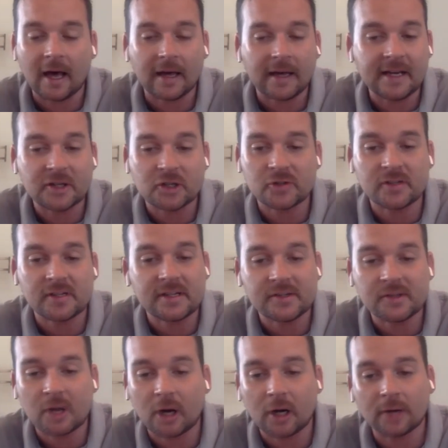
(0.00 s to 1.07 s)

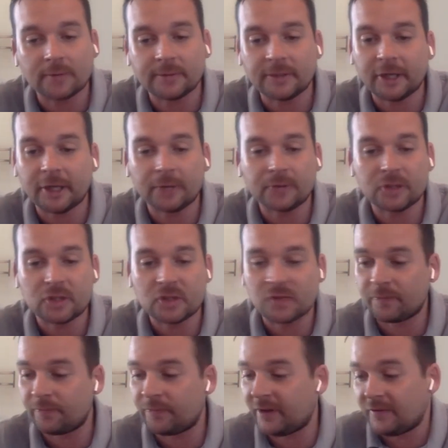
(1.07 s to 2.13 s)
agencies are,
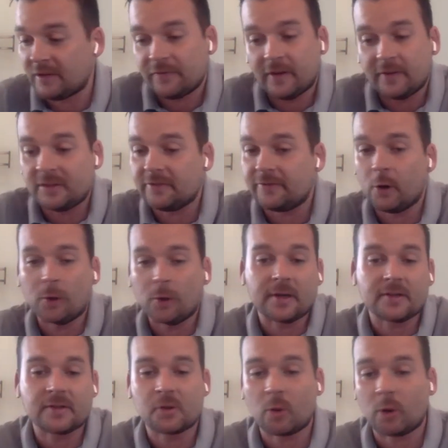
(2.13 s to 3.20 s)
just 50-50
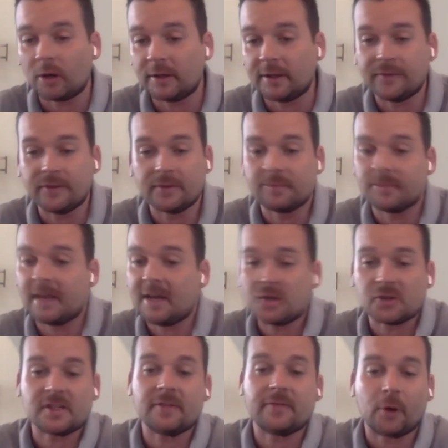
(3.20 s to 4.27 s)
focused or even
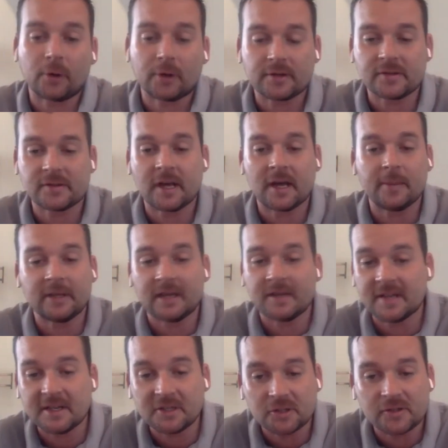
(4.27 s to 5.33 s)
agency focused
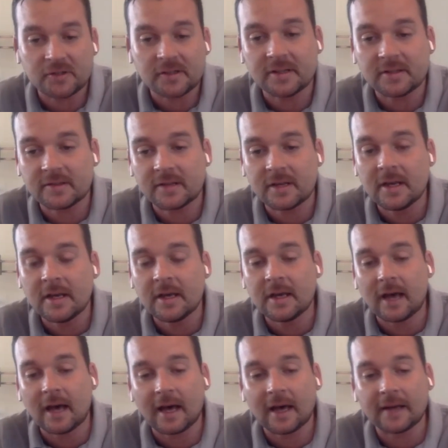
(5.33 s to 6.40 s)
because agencies,
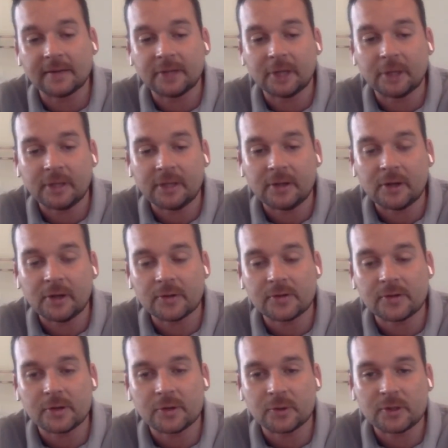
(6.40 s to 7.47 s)
need
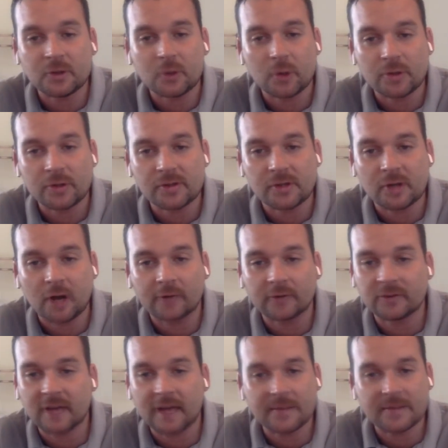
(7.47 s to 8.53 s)
those resources, and
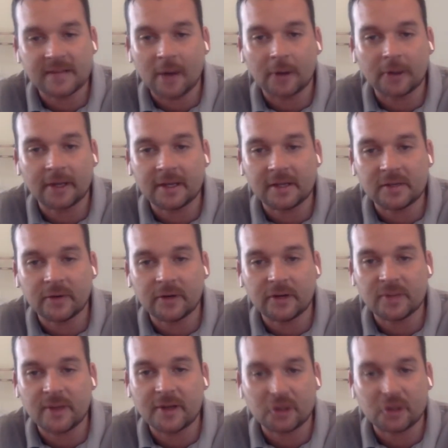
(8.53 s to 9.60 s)
oftentimes nowadays very
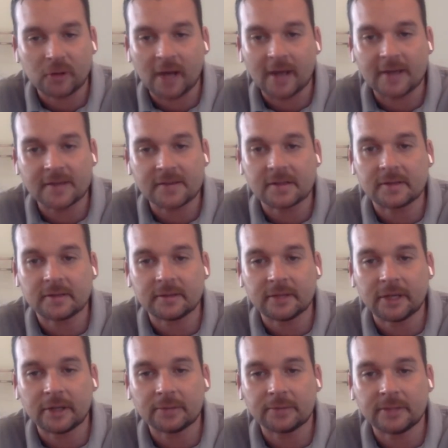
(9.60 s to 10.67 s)
specialized and,
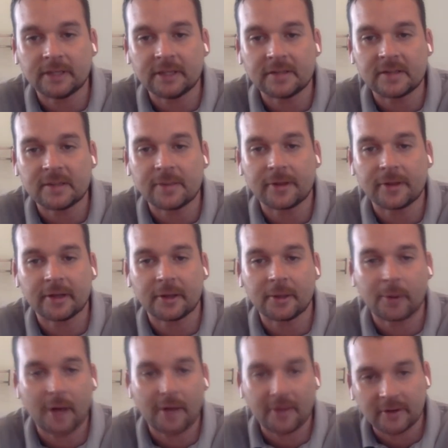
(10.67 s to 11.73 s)
need some of the
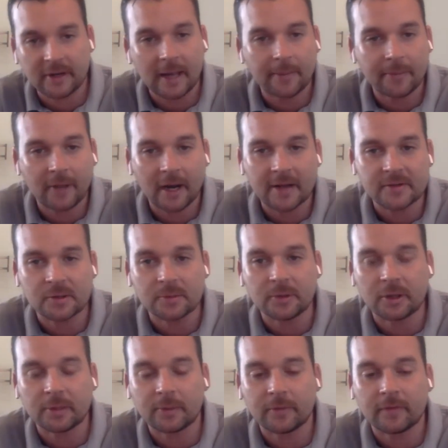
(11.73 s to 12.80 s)
breadth and depth that I assume you
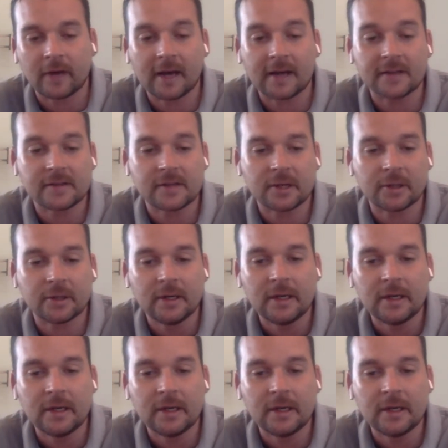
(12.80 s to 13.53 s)
could provide. So